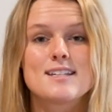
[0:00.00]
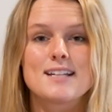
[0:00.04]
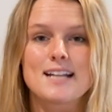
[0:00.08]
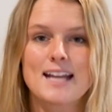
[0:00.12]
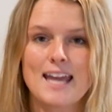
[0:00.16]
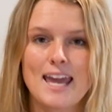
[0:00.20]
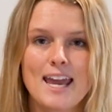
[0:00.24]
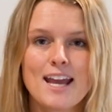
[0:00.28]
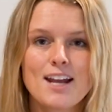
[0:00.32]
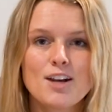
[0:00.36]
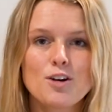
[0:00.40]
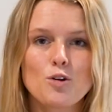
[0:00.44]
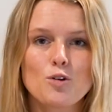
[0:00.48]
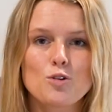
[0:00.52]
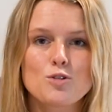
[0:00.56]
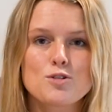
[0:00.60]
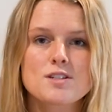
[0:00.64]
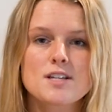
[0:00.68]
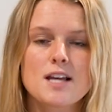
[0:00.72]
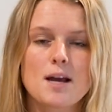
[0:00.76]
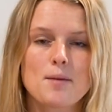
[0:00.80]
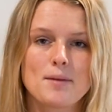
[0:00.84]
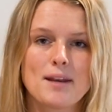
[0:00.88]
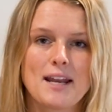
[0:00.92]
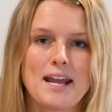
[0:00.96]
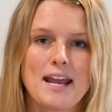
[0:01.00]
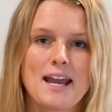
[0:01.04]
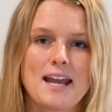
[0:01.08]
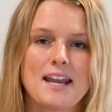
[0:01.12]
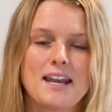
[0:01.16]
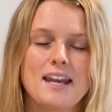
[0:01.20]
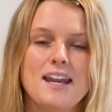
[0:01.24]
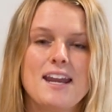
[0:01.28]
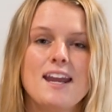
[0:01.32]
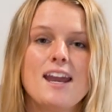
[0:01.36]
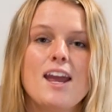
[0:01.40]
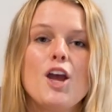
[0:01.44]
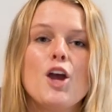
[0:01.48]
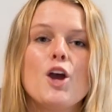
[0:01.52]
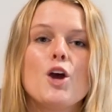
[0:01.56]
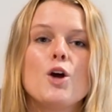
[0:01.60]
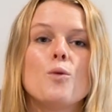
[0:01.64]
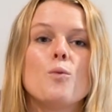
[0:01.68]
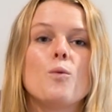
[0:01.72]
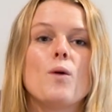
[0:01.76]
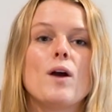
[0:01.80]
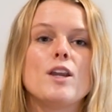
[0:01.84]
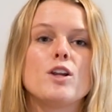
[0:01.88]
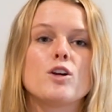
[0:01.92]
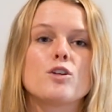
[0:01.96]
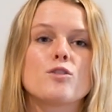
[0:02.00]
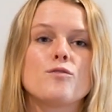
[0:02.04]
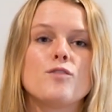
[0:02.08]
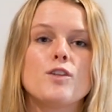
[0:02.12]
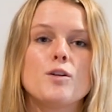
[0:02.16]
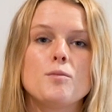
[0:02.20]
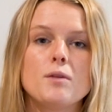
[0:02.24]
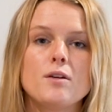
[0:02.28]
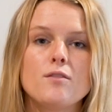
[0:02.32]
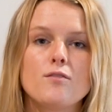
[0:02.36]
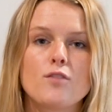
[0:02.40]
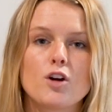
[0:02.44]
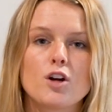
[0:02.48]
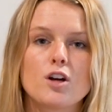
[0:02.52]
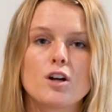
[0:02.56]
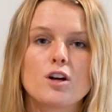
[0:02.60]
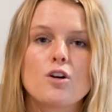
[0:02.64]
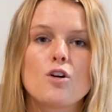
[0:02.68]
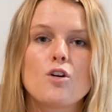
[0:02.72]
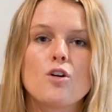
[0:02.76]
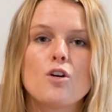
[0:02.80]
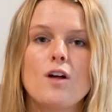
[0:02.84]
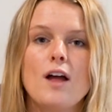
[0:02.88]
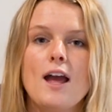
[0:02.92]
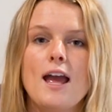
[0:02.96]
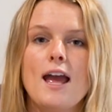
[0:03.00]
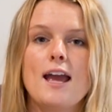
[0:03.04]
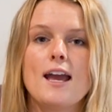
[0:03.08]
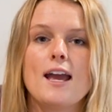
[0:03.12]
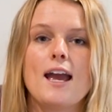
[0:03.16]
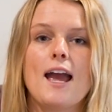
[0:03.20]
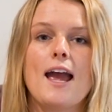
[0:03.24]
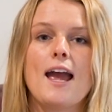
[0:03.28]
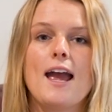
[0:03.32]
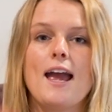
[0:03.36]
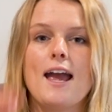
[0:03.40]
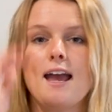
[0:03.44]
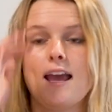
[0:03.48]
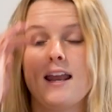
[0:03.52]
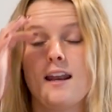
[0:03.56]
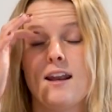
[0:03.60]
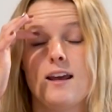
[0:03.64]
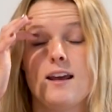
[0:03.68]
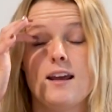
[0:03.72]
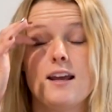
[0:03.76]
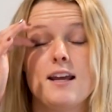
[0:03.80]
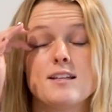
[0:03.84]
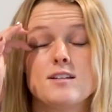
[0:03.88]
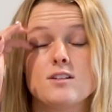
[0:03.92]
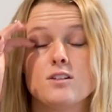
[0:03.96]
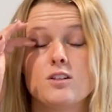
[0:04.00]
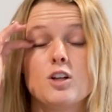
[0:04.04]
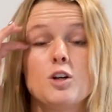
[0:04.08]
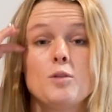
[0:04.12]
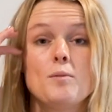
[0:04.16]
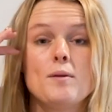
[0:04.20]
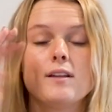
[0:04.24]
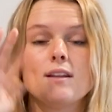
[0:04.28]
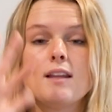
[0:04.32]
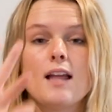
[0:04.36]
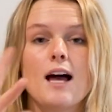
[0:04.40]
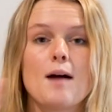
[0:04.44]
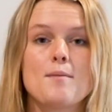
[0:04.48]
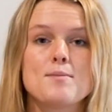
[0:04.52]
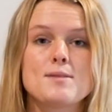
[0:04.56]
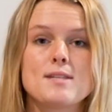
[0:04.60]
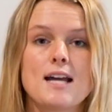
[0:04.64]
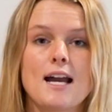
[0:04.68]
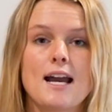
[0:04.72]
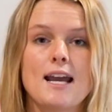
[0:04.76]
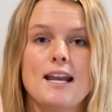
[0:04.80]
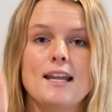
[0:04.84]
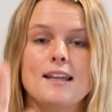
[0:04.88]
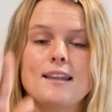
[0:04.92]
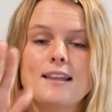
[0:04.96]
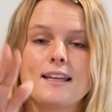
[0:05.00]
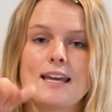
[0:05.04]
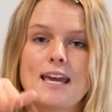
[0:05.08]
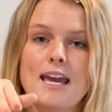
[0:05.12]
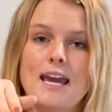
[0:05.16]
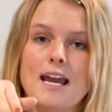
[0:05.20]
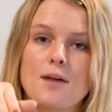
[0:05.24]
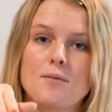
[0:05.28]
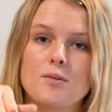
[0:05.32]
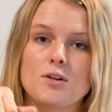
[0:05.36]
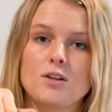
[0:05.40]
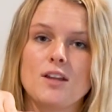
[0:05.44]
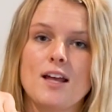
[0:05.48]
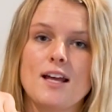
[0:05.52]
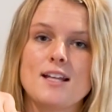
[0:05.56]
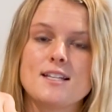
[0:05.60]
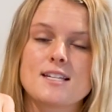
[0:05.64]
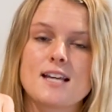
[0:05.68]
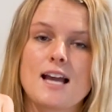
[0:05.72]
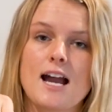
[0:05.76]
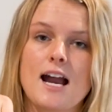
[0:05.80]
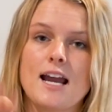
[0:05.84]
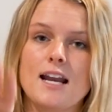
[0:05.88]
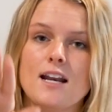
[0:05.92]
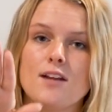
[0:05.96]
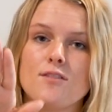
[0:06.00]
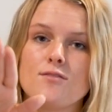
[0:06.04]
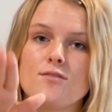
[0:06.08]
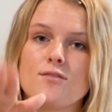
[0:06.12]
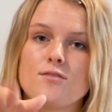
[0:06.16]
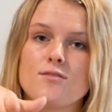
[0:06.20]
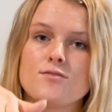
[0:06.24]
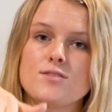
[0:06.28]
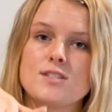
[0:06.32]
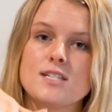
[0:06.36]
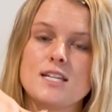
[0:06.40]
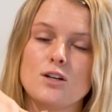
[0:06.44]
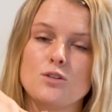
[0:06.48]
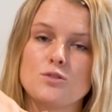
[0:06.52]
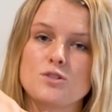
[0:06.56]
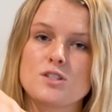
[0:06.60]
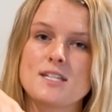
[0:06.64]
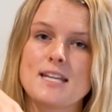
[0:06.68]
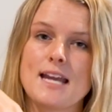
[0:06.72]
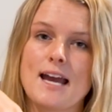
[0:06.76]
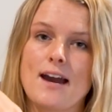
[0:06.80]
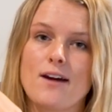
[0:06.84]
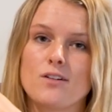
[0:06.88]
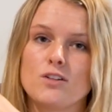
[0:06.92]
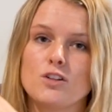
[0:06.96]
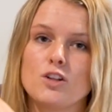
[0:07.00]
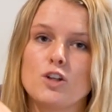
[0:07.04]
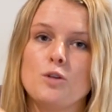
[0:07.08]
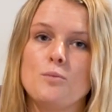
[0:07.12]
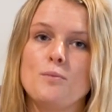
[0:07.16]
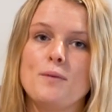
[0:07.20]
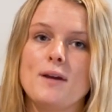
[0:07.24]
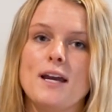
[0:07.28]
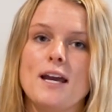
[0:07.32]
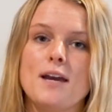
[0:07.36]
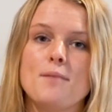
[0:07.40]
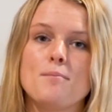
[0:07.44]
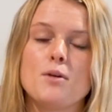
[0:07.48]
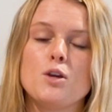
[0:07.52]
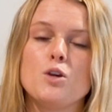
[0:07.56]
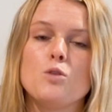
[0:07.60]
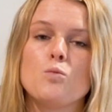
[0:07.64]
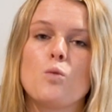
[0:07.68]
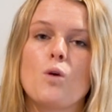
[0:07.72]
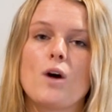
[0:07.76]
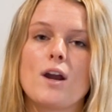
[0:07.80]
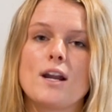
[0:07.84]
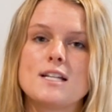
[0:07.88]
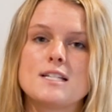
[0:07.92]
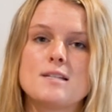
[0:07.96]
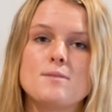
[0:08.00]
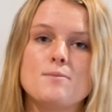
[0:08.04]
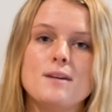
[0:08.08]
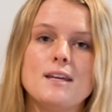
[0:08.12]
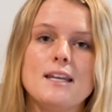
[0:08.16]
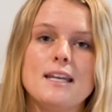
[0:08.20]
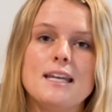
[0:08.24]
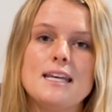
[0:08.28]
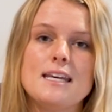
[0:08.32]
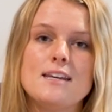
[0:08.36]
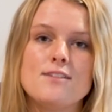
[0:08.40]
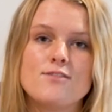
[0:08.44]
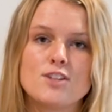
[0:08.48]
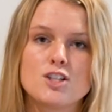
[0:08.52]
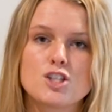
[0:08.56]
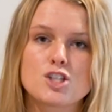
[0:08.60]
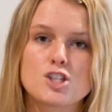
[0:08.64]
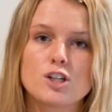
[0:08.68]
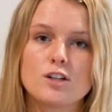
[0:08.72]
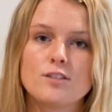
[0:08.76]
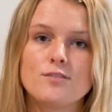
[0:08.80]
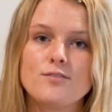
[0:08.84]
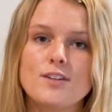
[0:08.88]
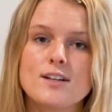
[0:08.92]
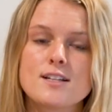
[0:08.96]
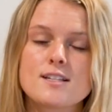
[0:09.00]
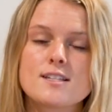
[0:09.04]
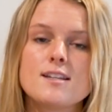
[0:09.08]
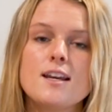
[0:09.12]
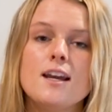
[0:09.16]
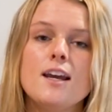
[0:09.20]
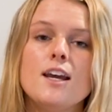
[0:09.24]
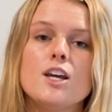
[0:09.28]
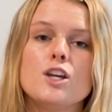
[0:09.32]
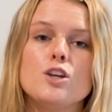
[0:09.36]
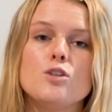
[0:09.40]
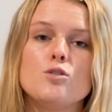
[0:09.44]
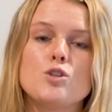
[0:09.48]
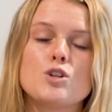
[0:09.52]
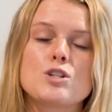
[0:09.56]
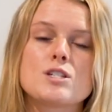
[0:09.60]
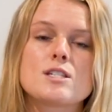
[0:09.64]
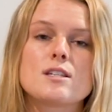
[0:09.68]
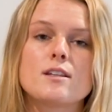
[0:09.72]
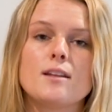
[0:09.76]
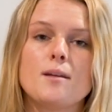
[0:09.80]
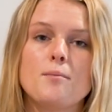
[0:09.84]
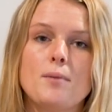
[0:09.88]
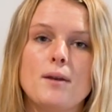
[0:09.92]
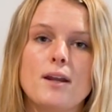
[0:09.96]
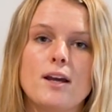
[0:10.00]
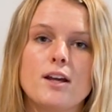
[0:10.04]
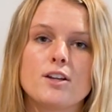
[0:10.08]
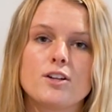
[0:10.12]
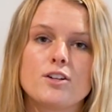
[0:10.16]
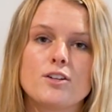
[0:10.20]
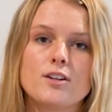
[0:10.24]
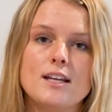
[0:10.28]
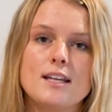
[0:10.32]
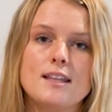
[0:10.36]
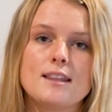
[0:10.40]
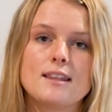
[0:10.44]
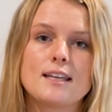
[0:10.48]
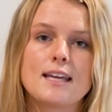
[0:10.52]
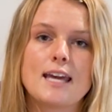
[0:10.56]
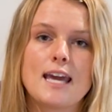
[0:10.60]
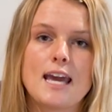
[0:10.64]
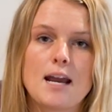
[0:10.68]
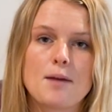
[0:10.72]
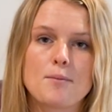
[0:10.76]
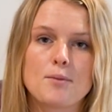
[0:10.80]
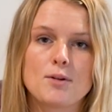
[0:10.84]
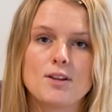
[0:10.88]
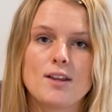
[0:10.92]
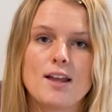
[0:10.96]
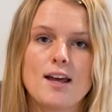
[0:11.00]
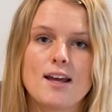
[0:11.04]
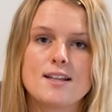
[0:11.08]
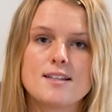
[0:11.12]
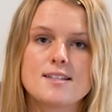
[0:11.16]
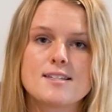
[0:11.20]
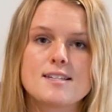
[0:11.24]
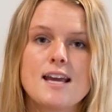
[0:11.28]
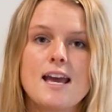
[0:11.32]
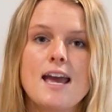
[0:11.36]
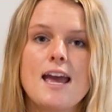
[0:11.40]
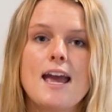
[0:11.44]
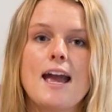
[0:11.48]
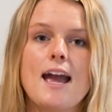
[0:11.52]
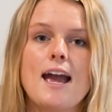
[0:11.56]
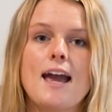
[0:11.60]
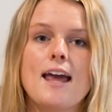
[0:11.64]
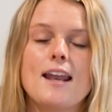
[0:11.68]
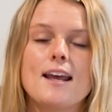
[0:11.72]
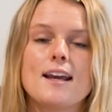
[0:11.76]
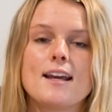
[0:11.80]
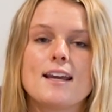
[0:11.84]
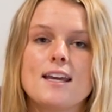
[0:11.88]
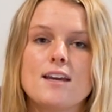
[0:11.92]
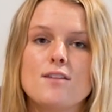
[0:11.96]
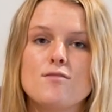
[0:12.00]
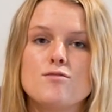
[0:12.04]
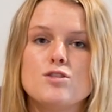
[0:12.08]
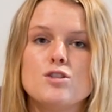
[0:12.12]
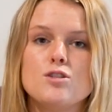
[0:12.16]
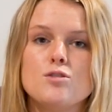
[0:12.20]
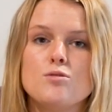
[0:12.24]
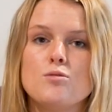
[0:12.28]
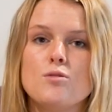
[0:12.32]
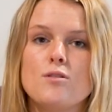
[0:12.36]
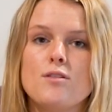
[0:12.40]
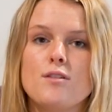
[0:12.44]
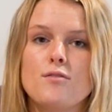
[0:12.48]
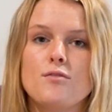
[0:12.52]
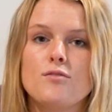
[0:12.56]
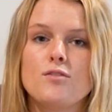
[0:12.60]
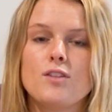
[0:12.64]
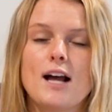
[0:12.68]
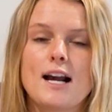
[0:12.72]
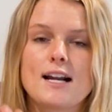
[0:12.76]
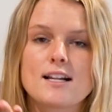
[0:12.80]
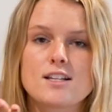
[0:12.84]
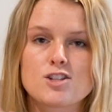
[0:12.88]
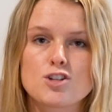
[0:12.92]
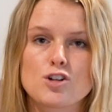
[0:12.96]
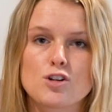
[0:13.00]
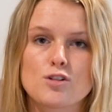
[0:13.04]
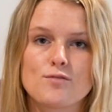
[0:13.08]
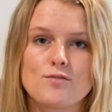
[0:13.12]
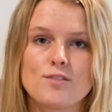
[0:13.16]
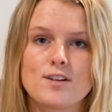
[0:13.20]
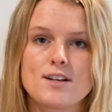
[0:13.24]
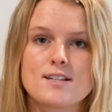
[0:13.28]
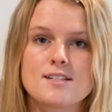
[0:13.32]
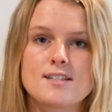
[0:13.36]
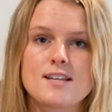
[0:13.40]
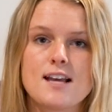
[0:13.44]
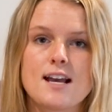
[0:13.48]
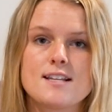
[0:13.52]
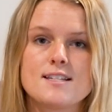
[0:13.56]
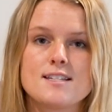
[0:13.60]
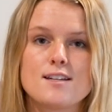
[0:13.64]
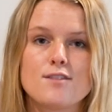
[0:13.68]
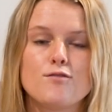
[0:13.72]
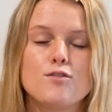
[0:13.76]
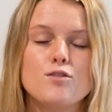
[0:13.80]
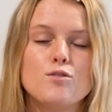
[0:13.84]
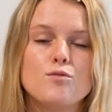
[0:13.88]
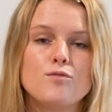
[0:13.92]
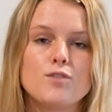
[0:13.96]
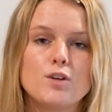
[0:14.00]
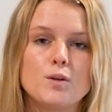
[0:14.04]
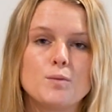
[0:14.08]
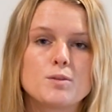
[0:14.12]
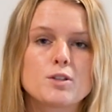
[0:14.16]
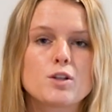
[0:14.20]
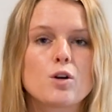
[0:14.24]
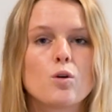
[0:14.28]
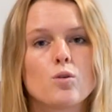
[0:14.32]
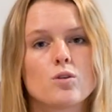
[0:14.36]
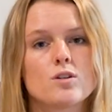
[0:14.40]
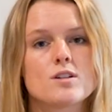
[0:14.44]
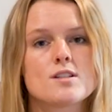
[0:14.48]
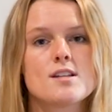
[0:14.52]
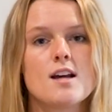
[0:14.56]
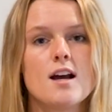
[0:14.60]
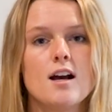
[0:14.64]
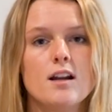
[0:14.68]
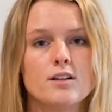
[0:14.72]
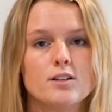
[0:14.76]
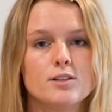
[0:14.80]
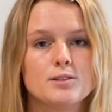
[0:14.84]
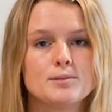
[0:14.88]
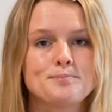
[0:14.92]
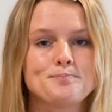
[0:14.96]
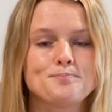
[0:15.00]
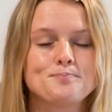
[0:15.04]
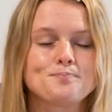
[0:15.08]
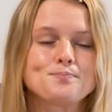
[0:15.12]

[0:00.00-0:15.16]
candles come in handy when you're filming vertical and it's a little bit lopsided. The camera lens kind of tilts down a little bit, but you want it to be an even surface. You just slip it underneath the camera lens and it gives you the flat surface as if you filmed it horizontal.